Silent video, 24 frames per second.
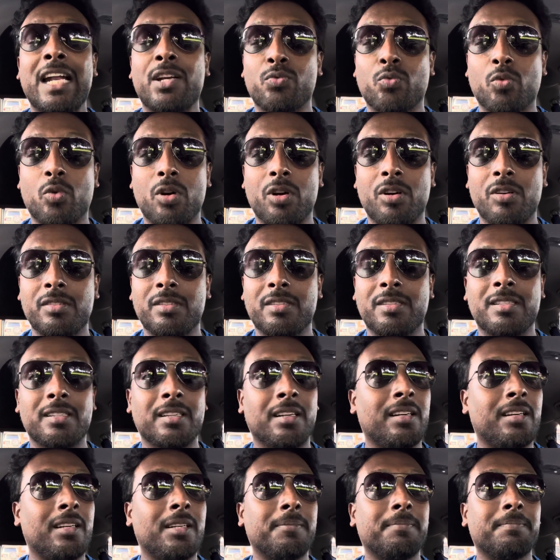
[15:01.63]
was
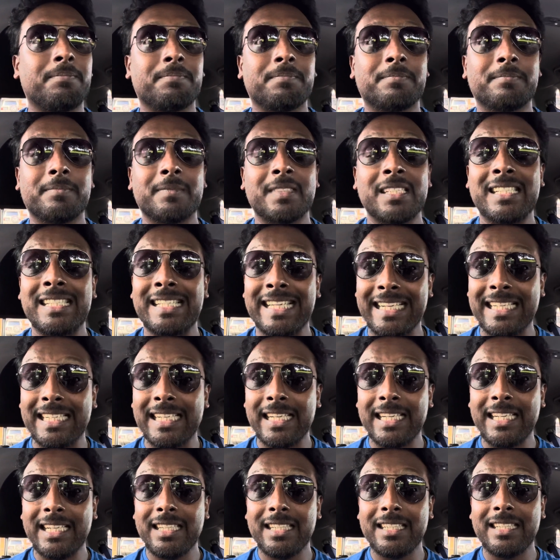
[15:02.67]

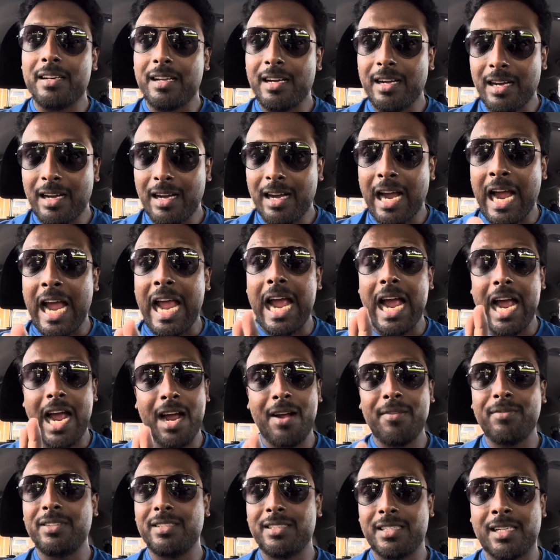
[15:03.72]
signaling. I
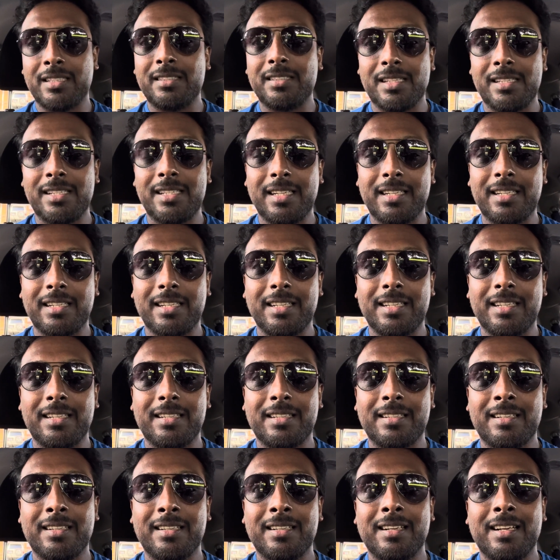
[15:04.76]
have done the signaling.
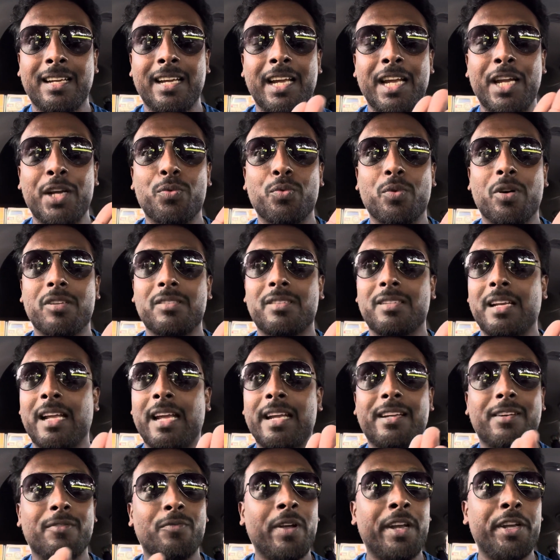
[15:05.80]
It was like
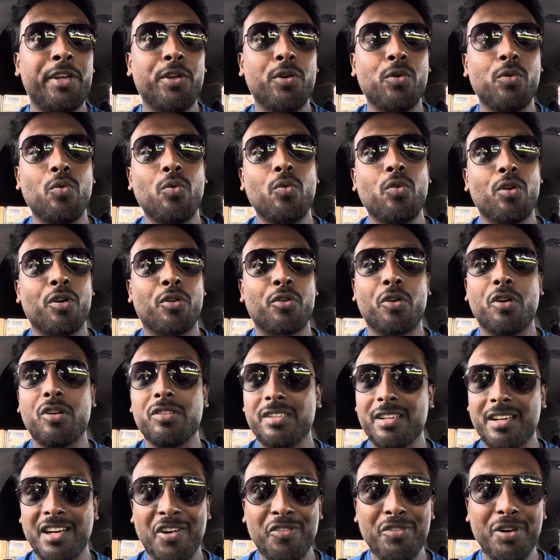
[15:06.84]
when you cross
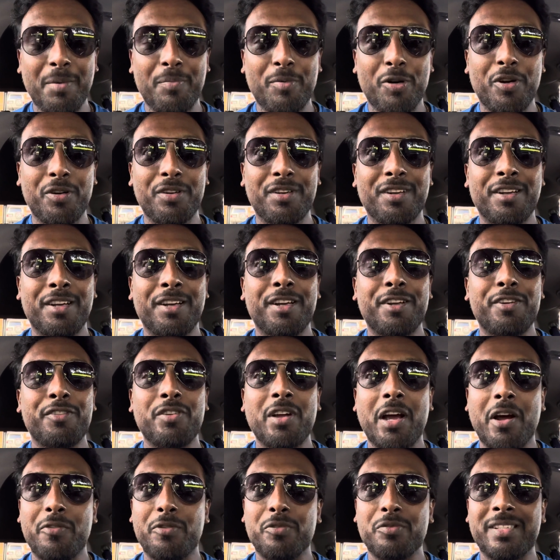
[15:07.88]
a roundabout, you
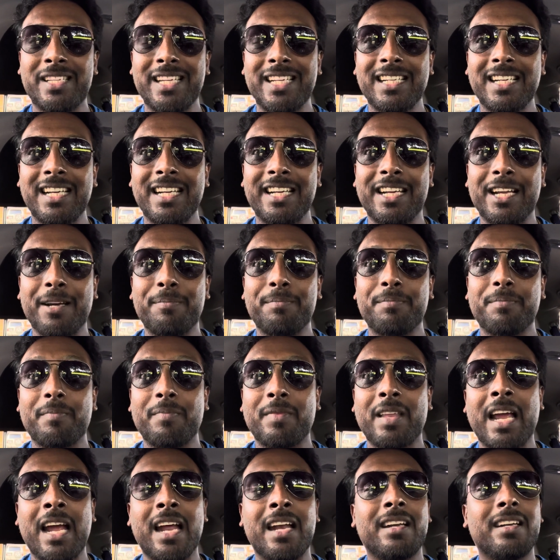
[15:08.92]
have to signal it up,
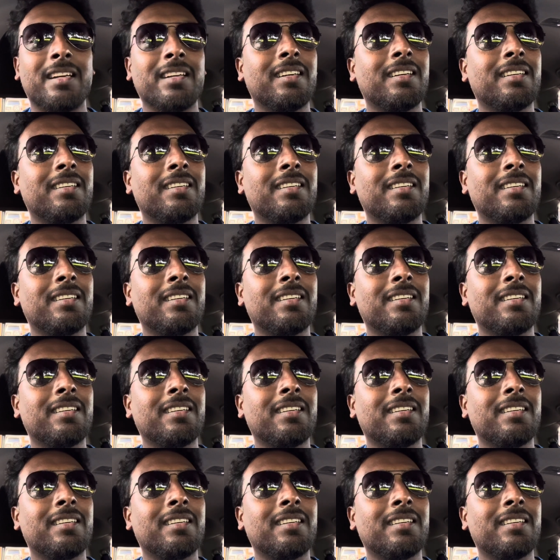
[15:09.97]
and